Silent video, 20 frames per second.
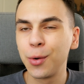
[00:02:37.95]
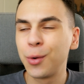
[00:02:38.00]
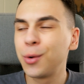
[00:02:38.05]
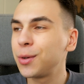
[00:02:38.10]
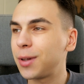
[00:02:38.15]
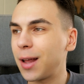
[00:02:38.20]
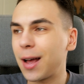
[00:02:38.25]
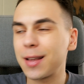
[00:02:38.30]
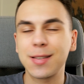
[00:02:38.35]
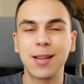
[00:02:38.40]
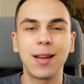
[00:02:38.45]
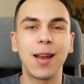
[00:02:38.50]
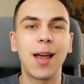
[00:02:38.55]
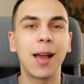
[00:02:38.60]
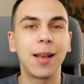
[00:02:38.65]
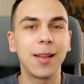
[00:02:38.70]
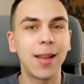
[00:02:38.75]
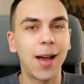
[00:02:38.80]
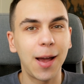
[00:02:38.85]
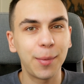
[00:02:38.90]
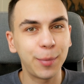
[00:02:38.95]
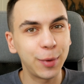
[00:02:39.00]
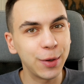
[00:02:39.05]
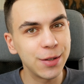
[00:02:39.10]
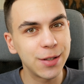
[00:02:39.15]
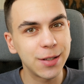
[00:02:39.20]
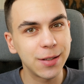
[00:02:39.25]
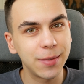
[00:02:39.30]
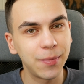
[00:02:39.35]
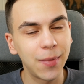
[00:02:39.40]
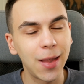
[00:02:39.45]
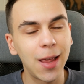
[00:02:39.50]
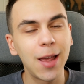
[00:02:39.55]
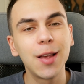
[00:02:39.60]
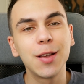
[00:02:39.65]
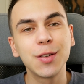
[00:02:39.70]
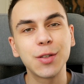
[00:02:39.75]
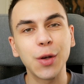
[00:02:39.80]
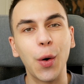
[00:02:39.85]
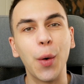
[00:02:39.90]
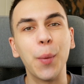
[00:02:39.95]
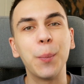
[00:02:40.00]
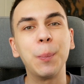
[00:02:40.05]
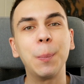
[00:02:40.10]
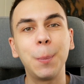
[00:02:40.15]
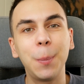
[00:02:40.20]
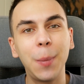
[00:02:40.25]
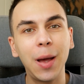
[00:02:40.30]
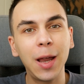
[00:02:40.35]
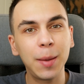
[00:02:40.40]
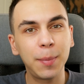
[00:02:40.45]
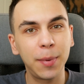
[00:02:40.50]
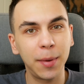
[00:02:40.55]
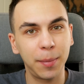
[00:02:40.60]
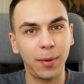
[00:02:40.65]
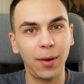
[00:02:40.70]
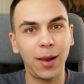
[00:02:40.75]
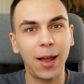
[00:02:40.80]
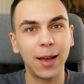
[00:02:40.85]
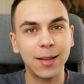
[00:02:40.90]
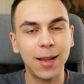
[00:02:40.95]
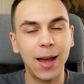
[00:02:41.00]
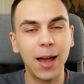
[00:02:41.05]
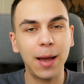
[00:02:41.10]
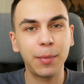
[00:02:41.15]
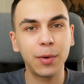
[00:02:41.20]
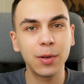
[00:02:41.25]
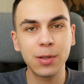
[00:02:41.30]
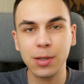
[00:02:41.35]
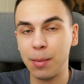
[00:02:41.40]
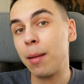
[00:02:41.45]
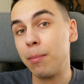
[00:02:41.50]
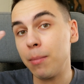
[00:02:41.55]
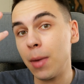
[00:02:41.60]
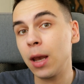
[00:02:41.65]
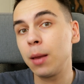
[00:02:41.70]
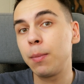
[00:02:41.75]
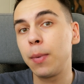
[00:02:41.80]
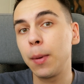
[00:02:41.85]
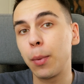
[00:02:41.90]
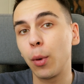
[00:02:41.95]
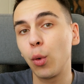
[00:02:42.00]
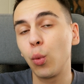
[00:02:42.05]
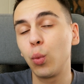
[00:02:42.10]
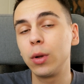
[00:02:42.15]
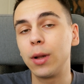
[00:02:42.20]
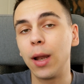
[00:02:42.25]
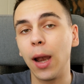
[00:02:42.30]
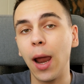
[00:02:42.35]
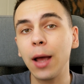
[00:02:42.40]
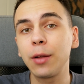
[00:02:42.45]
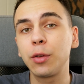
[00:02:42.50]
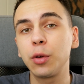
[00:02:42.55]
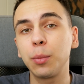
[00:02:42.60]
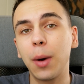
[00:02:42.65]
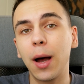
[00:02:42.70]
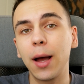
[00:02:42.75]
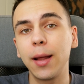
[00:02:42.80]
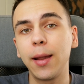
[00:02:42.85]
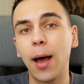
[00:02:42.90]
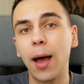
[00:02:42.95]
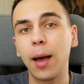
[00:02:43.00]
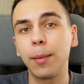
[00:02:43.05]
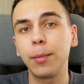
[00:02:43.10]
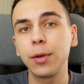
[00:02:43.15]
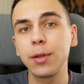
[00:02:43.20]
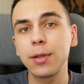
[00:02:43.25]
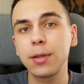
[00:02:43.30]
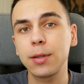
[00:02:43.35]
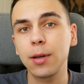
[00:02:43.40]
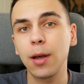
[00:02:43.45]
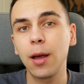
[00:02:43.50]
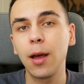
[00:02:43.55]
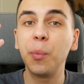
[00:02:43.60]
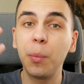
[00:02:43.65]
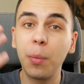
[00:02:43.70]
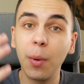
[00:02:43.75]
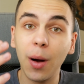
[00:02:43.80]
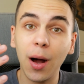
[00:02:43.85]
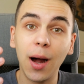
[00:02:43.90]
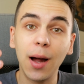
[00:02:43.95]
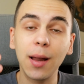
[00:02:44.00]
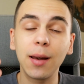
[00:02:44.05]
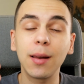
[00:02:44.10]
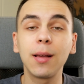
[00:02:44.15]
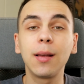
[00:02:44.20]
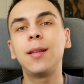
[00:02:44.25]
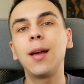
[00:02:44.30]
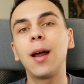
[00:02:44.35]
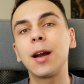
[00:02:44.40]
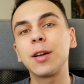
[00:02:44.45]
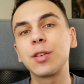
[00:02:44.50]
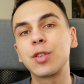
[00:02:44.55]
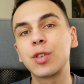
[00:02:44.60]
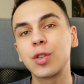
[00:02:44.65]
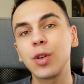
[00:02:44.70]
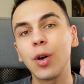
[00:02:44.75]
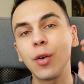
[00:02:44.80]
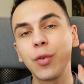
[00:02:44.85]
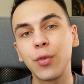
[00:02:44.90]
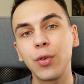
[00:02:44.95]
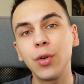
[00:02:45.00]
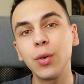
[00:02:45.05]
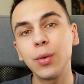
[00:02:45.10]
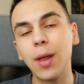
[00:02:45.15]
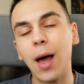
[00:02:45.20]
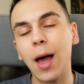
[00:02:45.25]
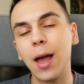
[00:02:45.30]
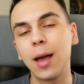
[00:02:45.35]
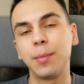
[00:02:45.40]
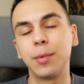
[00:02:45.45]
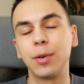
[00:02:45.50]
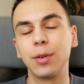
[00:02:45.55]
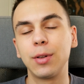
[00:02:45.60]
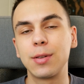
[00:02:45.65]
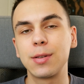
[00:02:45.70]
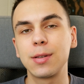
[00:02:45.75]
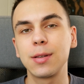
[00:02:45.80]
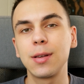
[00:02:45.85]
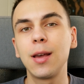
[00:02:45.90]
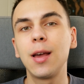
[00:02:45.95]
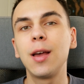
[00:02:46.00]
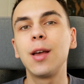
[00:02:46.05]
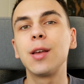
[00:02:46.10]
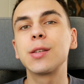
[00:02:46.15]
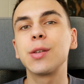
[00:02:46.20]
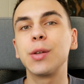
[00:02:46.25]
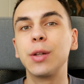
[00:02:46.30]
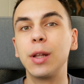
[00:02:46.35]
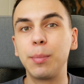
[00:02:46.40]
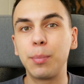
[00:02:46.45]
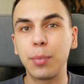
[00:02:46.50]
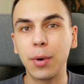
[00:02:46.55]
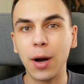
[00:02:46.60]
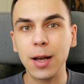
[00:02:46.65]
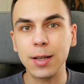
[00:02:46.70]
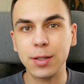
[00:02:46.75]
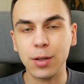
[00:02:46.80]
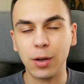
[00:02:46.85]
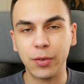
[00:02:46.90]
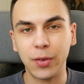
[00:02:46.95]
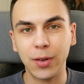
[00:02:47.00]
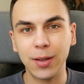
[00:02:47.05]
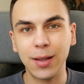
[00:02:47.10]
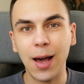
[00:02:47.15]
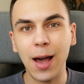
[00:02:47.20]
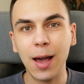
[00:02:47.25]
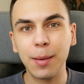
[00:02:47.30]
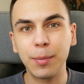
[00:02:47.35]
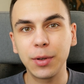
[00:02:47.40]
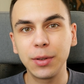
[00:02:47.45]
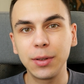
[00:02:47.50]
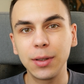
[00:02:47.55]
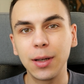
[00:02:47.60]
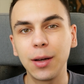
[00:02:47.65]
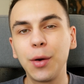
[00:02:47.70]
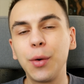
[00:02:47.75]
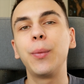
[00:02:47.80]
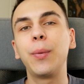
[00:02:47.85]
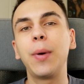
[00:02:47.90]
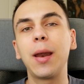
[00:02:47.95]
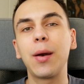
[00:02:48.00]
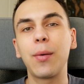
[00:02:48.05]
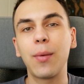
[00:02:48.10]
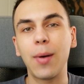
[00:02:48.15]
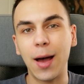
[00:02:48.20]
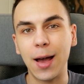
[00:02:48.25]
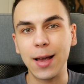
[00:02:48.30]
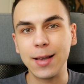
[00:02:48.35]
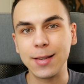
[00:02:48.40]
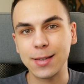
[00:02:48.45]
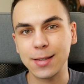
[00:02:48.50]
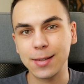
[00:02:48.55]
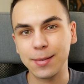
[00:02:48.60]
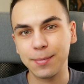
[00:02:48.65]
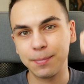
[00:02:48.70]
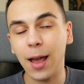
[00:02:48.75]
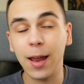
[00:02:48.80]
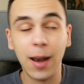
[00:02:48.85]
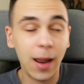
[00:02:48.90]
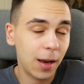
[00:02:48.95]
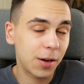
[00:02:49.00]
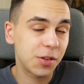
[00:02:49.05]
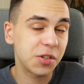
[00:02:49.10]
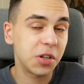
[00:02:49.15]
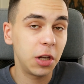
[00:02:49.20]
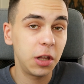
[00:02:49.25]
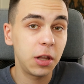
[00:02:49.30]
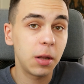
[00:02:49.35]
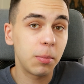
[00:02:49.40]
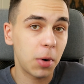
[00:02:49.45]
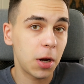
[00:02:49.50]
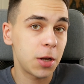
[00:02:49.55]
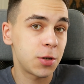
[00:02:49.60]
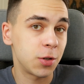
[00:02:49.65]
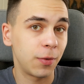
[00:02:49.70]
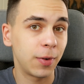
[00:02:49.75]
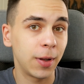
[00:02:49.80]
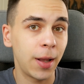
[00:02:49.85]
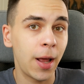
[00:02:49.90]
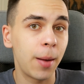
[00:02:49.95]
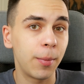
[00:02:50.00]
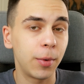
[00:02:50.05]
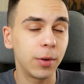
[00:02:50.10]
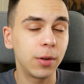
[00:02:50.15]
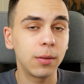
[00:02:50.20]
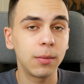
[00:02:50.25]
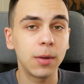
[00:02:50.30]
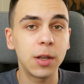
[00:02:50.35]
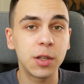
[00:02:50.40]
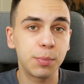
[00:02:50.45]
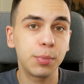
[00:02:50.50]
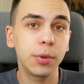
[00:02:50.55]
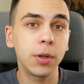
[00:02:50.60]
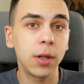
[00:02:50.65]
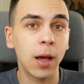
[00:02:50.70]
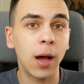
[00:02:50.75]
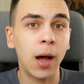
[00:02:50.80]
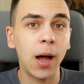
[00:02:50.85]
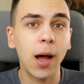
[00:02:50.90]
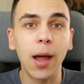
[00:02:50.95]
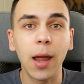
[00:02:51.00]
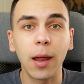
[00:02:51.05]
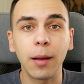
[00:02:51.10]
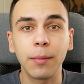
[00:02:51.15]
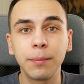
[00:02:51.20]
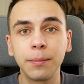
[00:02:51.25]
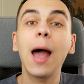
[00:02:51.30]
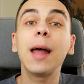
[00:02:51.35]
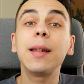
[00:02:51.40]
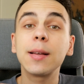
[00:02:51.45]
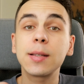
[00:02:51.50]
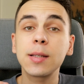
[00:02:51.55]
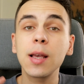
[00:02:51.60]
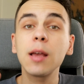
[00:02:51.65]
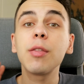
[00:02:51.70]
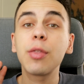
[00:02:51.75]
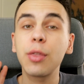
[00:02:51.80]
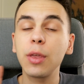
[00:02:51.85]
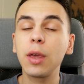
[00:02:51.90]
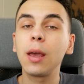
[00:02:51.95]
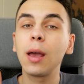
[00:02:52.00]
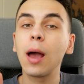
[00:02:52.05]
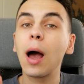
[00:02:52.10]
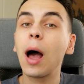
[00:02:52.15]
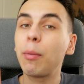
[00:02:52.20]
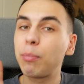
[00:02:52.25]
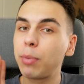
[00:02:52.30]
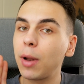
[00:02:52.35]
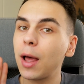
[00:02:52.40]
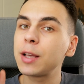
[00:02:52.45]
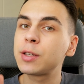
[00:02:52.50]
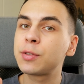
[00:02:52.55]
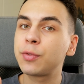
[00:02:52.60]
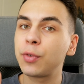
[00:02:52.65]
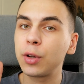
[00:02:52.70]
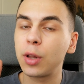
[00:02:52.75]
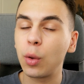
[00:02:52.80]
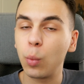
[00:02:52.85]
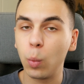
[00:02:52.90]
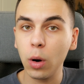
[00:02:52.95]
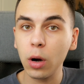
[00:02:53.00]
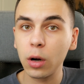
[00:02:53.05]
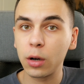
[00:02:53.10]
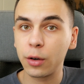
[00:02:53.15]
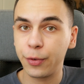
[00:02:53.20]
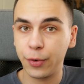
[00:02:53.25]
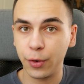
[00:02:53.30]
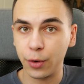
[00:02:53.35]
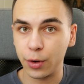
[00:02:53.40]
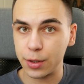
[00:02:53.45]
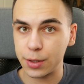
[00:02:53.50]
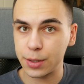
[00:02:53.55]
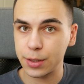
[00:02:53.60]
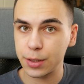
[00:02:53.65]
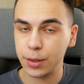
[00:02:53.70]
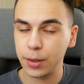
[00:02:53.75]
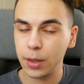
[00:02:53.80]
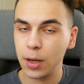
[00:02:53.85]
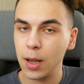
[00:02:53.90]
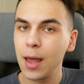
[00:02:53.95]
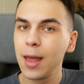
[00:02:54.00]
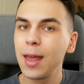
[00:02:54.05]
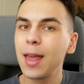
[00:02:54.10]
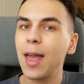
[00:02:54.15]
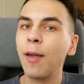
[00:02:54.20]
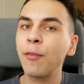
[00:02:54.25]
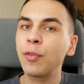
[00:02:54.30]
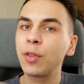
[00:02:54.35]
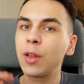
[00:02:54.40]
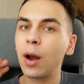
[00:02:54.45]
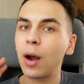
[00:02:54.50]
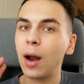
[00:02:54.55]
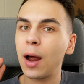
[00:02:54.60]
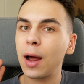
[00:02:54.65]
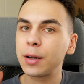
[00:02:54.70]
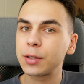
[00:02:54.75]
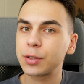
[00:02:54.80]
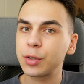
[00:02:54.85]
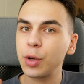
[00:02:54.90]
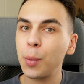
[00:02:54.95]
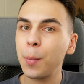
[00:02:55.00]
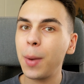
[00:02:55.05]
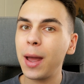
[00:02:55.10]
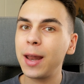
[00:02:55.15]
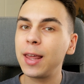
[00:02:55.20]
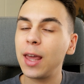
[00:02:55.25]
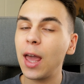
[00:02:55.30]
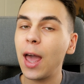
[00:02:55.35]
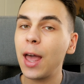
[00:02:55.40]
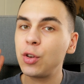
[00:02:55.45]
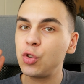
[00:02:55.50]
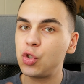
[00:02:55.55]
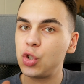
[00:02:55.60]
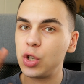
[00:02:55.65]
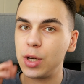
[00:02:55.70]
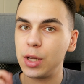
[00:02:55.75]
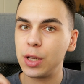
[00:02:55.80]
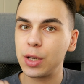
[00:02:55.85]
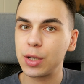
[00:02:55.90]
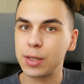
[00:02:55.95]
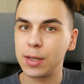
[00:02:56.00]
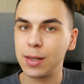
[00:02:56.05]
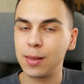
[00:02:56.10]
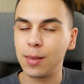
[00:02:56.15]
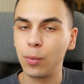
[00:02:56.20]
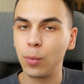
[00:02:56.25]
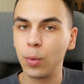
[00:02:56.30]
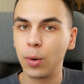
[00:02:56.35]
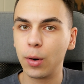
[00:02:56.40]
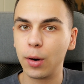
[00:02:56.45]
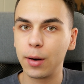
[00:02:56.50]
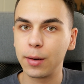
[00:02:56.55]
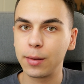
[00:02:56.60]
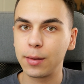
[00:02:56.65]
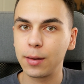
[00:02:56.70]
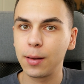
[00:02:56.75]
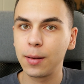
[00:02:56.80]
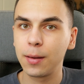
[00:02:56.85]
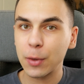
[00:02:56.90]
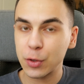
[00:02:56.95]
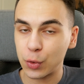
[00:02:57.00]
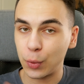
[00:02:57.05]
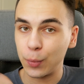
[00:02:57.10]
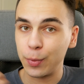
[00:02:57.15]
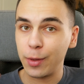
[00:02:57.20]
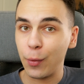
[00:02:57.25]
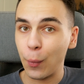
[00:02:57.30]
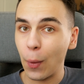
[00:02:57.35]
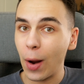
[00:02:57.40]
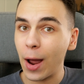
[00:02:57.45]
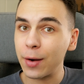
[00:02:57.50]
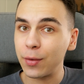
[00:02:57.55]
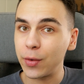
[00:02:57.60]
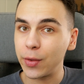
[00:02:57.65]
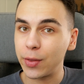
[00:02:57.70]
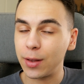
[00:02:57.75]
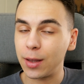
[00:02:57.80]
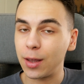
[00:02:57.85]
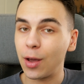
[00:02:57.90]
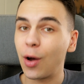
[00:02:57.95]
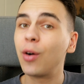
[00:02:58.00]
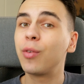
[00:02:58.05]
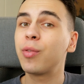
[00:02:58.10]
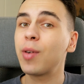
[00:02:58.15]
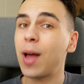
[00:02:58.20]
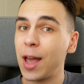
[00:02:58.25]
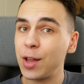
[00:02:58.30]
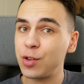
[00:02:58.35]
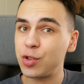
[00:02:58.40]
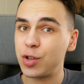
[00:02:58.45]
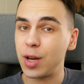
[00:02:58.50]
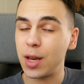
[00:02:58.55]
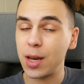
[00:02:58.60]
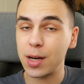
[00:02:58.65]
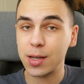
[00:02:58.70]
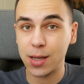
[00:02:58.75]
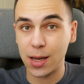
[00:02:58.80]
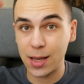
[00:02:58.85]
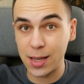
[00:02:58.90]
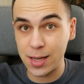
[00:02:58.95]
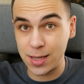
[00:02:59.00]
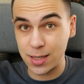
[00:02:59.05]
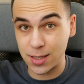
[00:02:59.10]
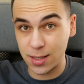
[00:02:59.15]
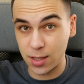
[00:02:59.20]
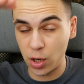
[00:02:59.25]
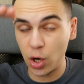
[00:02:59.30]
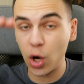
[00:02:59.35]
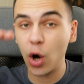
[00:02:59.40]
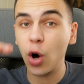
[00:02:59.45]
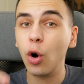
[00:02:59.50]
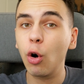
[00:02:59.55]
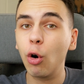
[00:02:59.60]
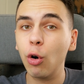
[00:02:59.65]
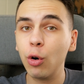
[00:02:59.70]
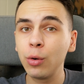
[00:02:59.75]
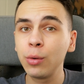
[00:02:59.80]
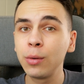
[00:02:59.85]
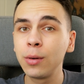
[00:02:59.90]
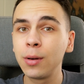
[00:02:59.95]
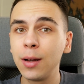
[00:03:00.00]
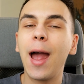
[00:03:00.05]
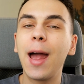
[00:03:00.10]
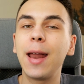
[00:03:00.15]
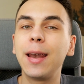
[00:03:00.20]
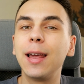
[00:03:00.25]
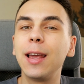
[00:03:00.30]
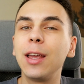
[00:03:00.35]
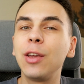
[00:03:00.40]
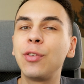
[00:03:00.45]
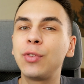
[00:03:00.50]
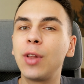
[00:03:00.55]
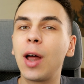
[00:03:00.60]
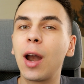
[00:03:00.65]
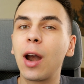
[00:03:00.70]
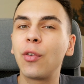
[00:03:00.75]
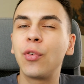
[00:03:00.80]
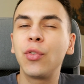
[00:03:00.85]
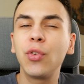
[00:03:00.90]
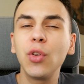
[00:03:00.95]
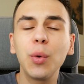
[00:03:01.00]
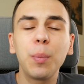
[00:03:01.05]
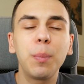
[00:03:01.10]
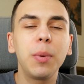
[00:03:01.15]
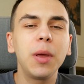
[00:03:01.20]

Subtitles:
who doesn't like diamonds? So, many people like diamonds and many people would like to buy diamonds, but there are so few diamonds. So the price of a diamond will rise. And actually the price of a diamond is pretty high. And the same thing applies for the workforce. If there are so many engineers in the world, so the rarity of engineers is low, and if there are few